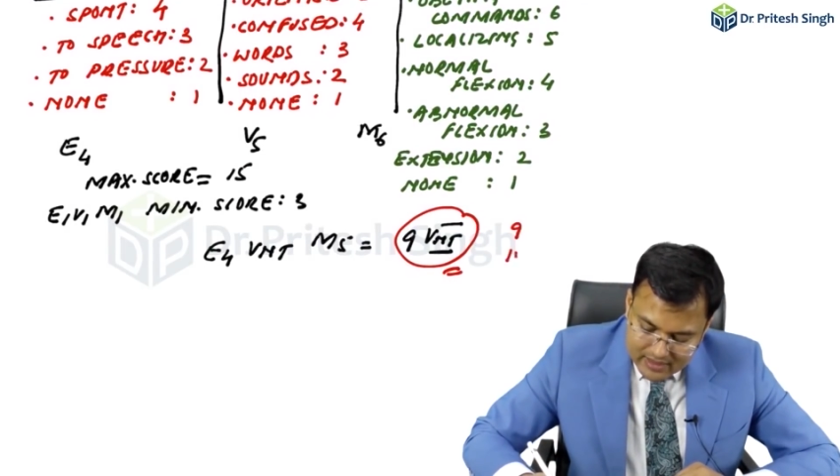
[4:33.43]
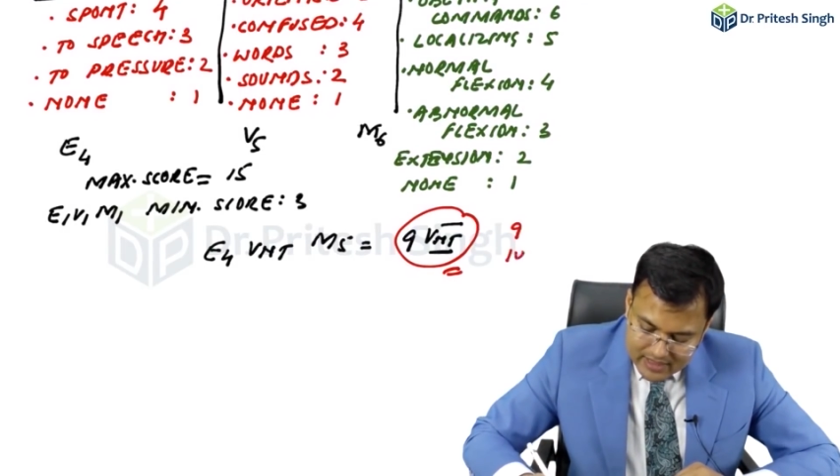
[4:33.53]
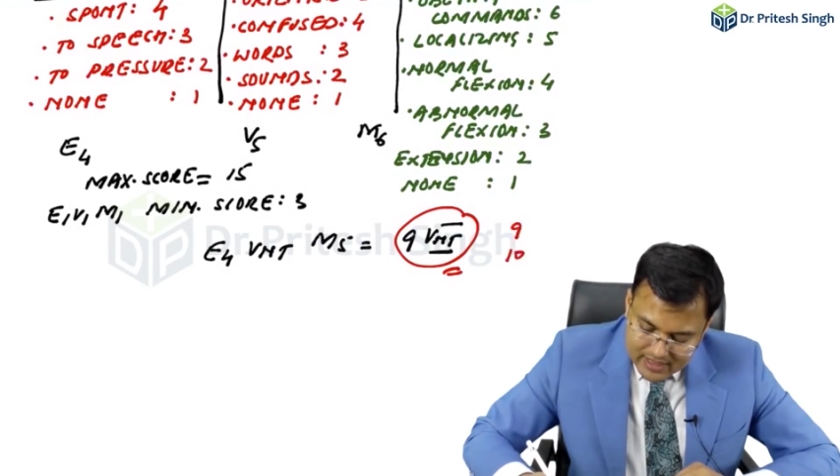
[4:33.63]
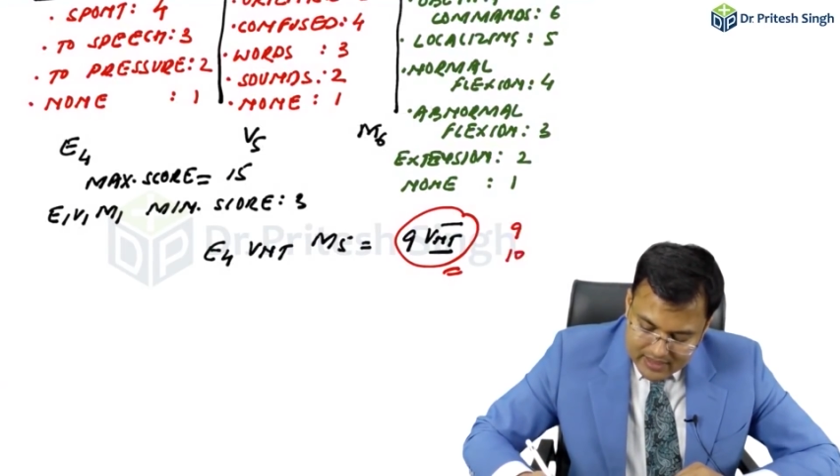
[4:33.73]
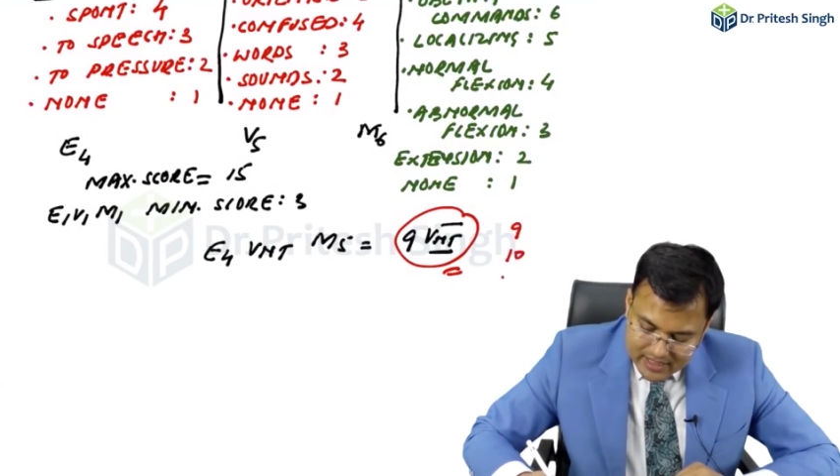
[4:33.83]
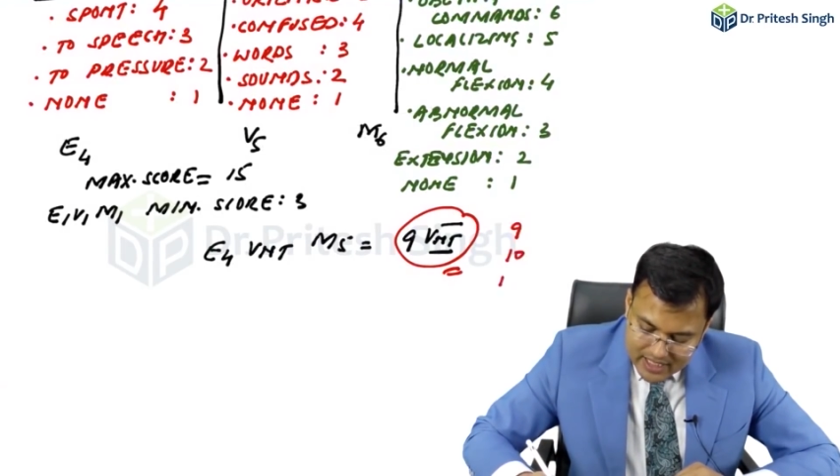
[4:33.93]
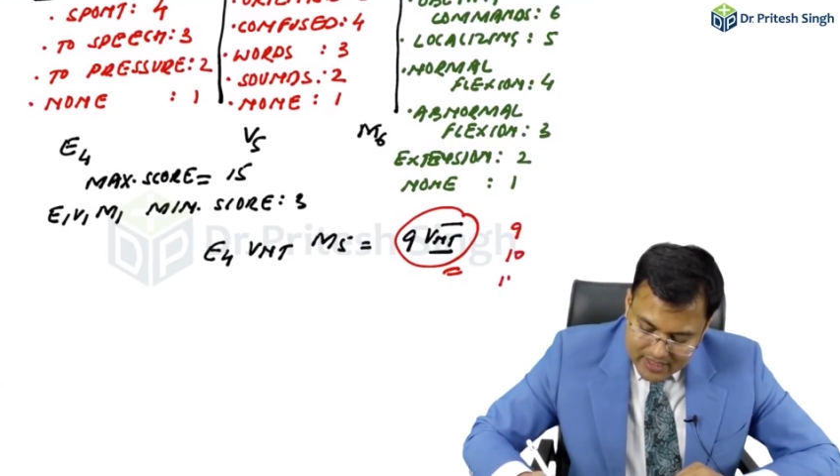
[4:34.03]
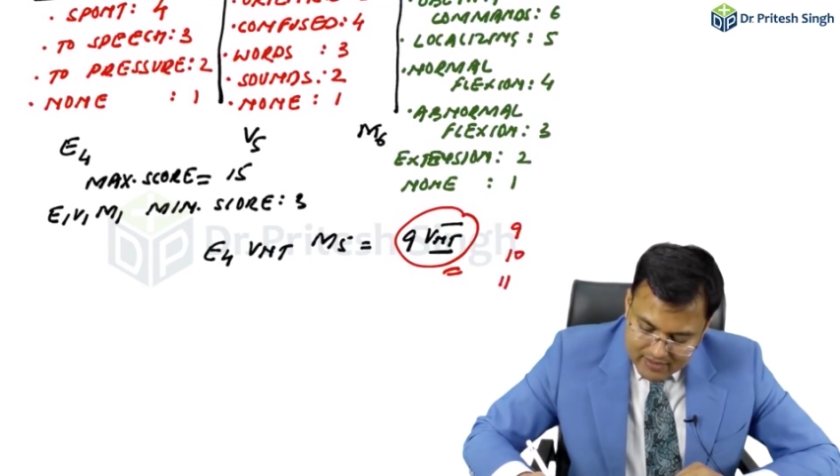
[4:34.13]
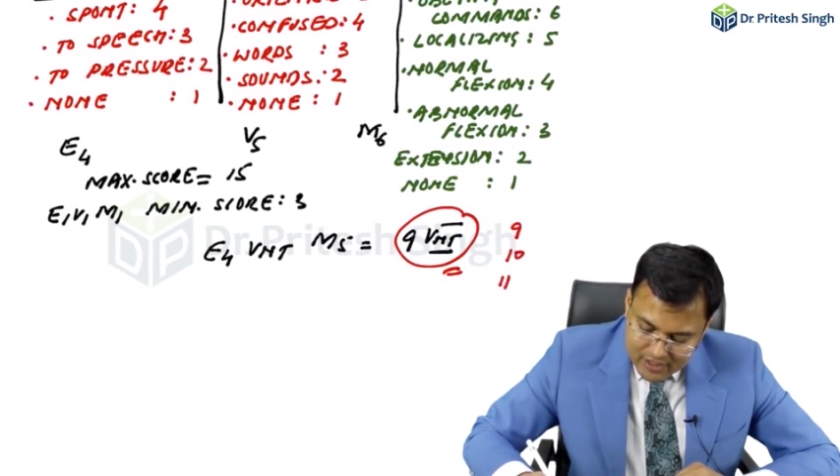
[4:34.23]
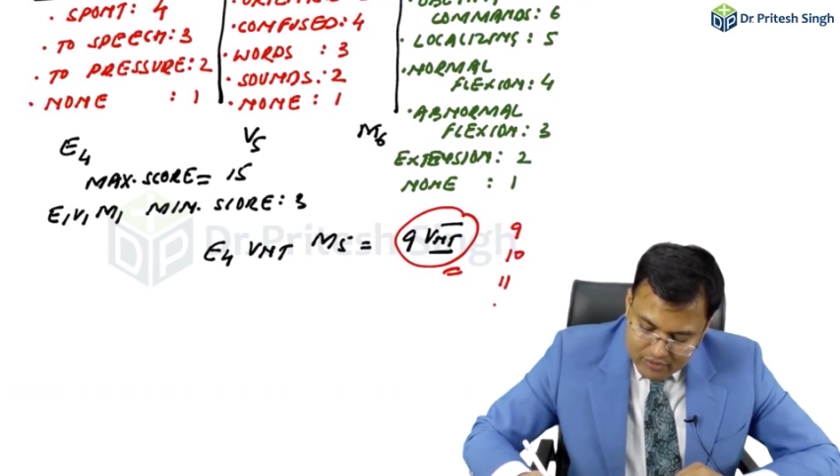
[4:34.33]
10,
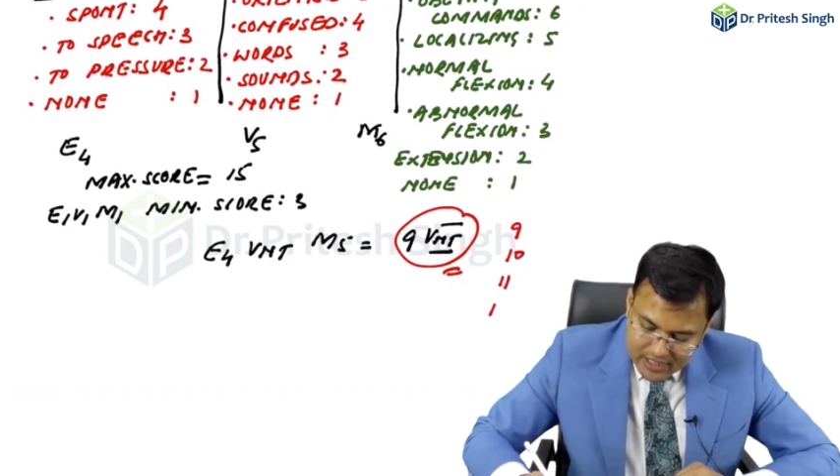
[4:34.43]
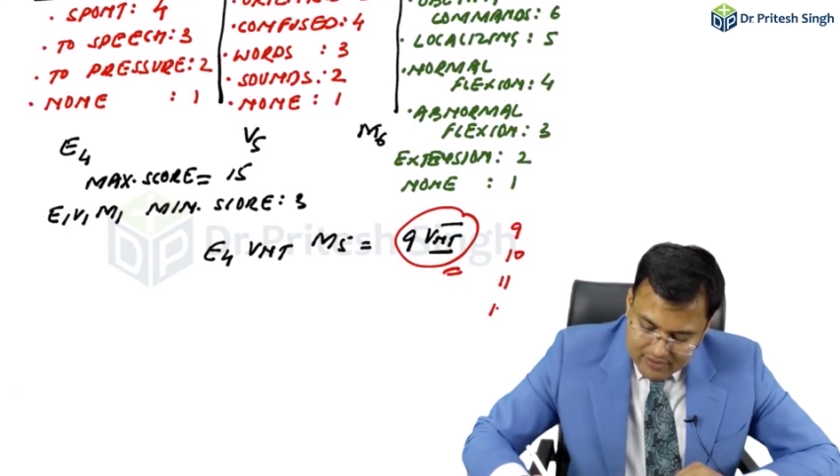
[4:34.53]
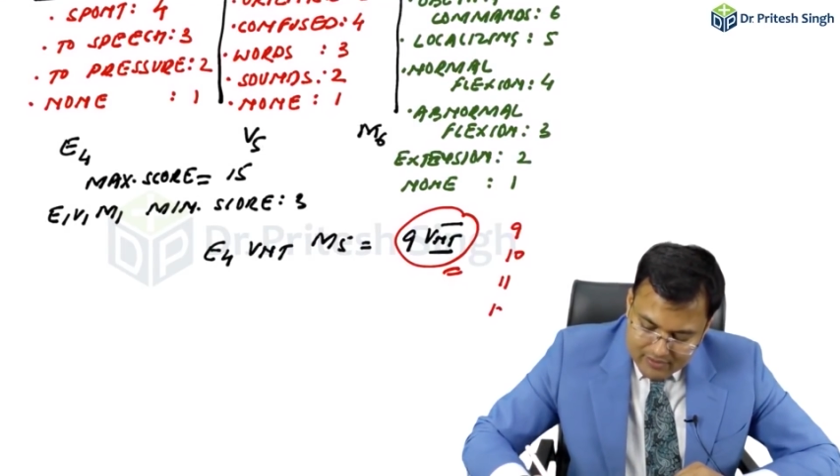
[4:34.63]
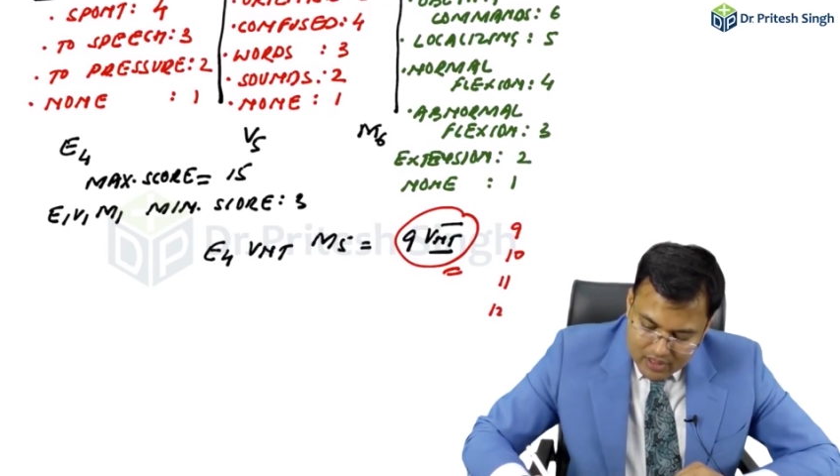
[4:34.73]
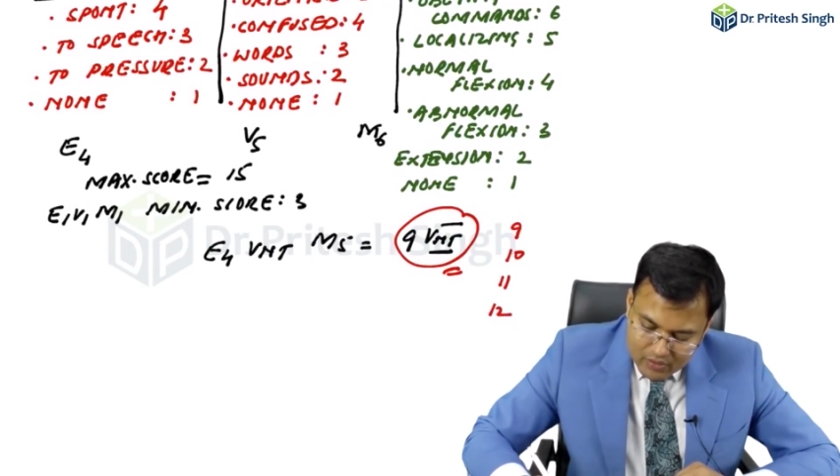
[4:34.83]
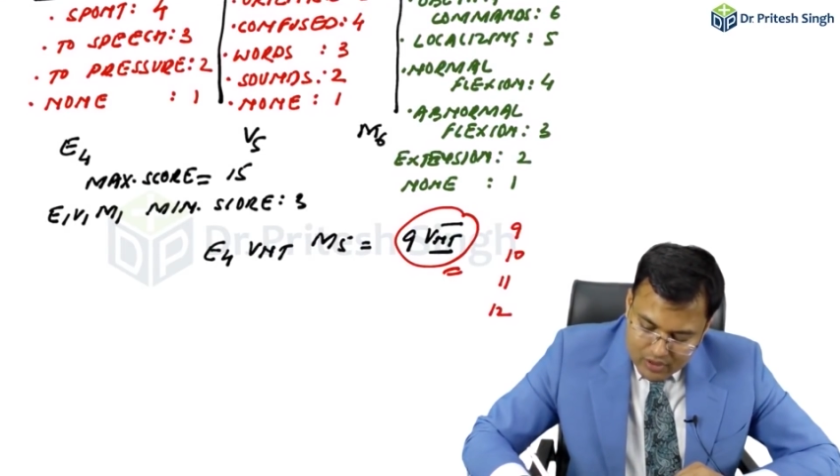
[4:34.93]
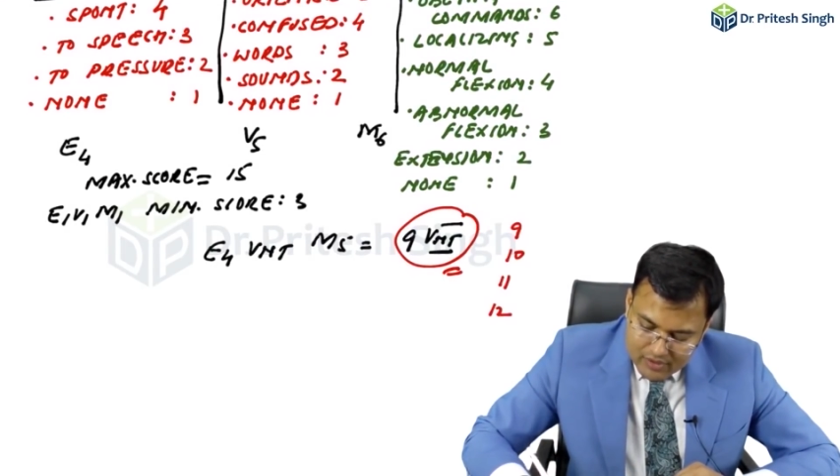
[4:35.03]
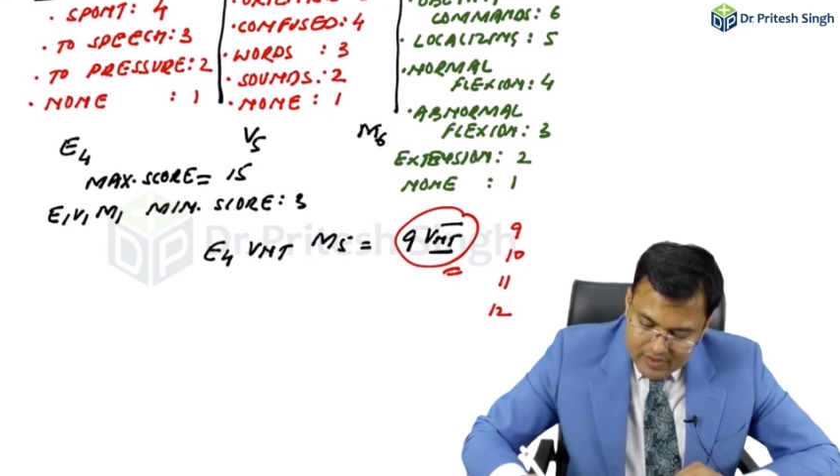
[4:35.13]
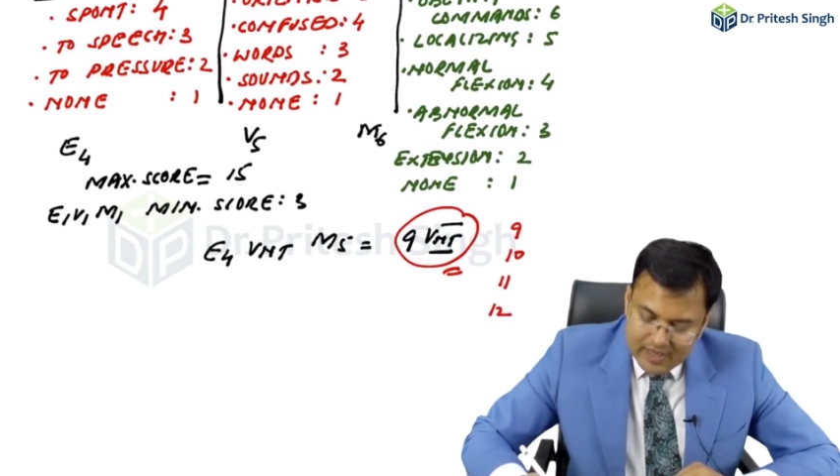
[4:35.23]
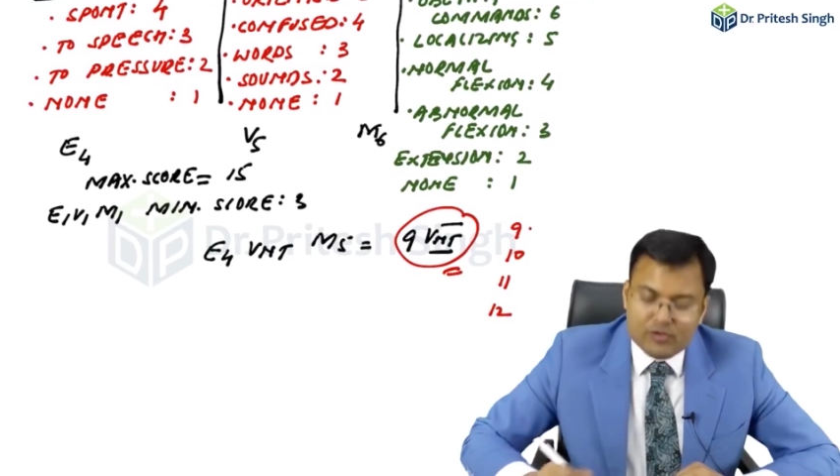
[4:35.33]
11, 12,
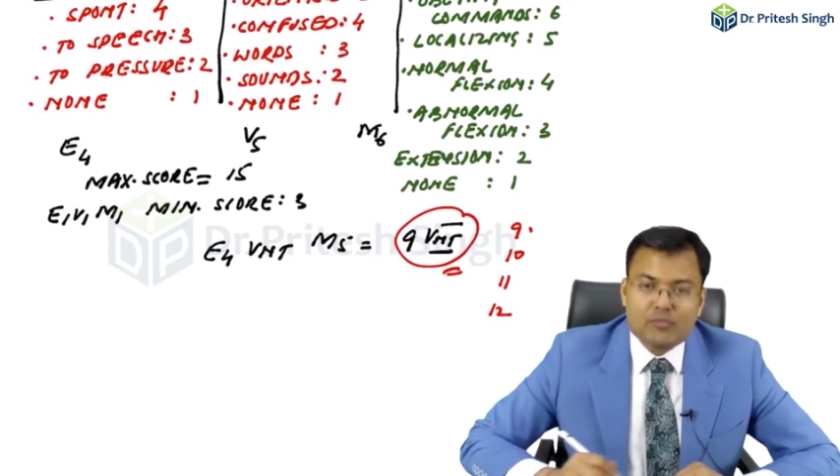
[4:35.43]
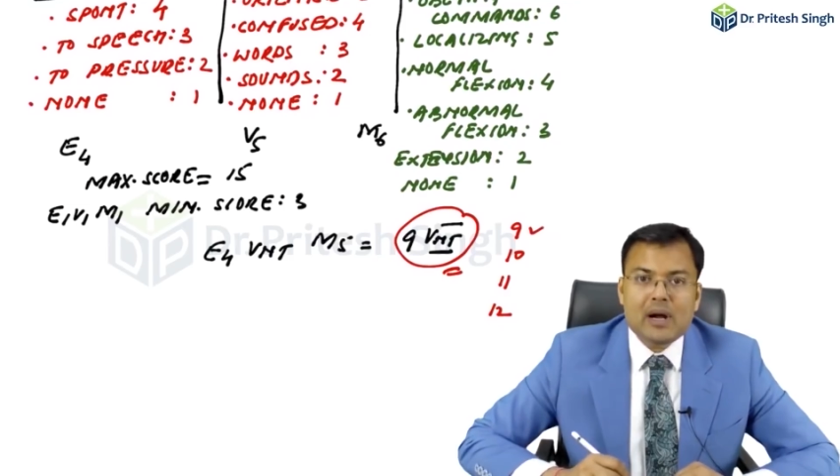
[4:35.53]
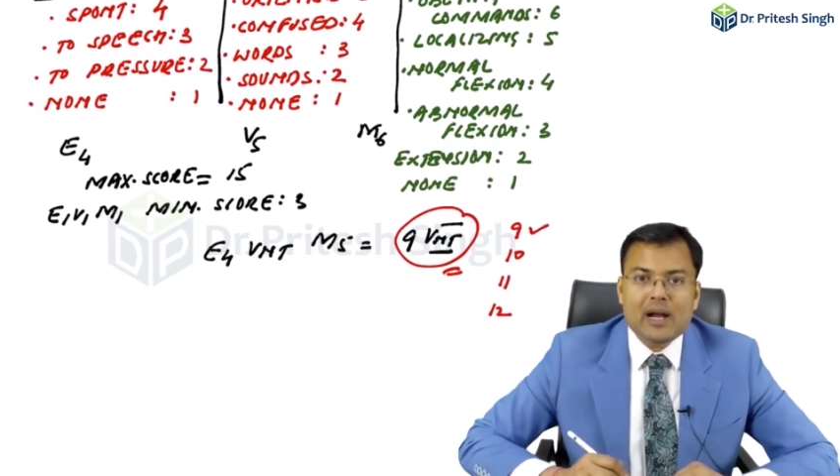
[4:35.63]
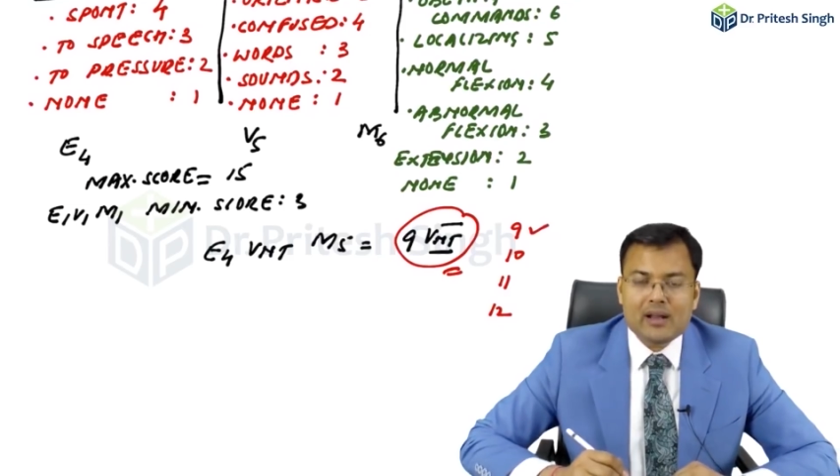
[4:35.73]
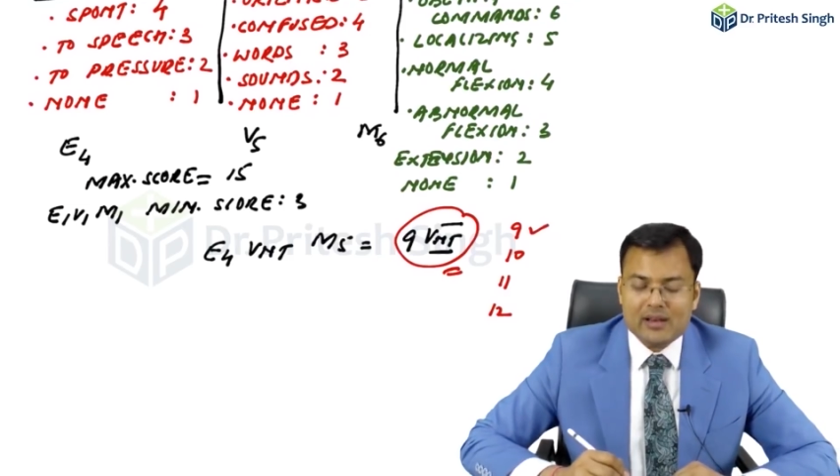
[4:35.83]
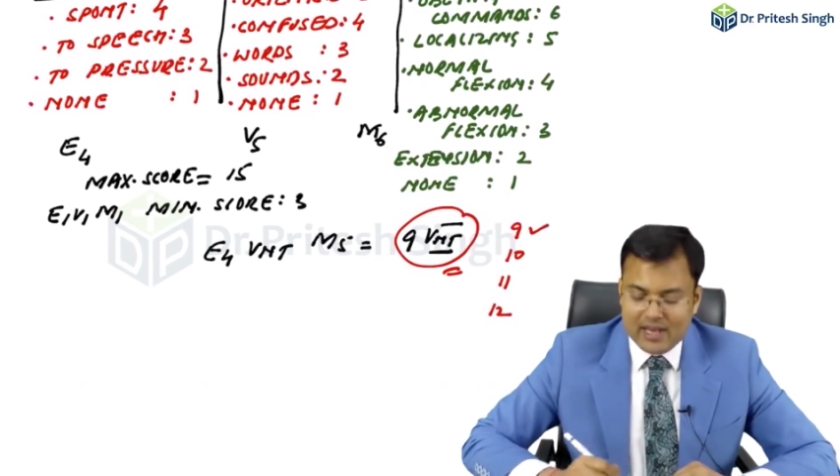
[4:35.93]
what we have to mark?